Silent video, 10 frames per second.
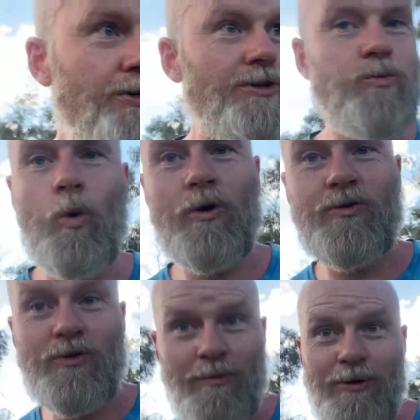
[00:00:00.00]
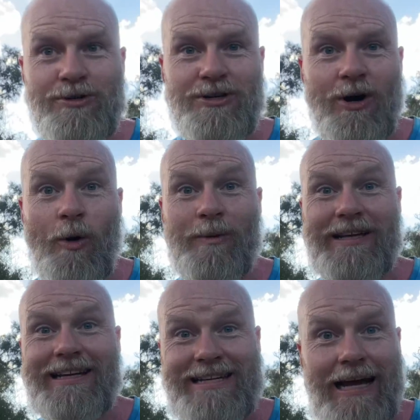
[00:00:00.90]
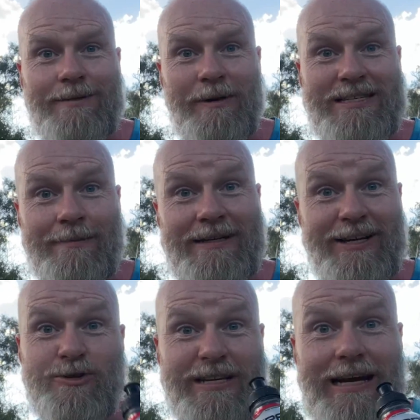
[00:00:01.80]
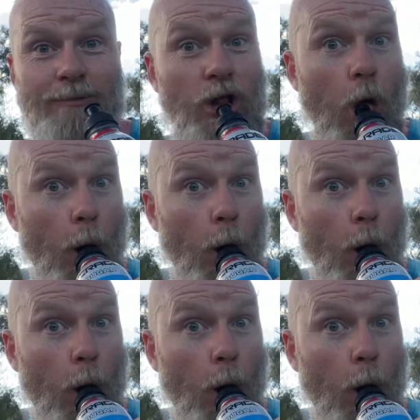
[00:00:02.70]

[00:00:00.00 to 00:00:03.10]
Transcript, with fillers: just walk through the bush and hope we get attacked by some dangerous animal?